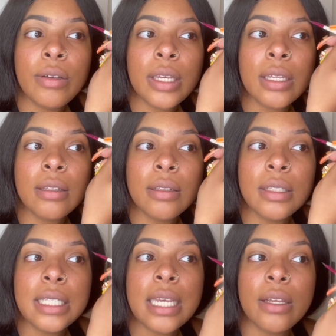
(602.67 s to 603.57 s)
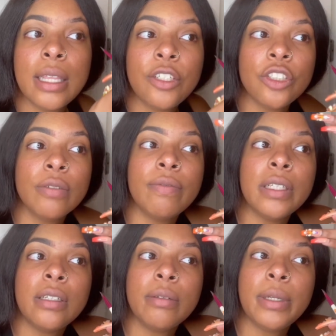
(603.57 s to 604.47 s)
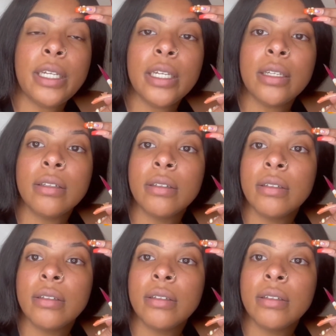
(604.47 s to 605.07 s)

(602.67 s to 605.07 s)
can tell that you're filling them in.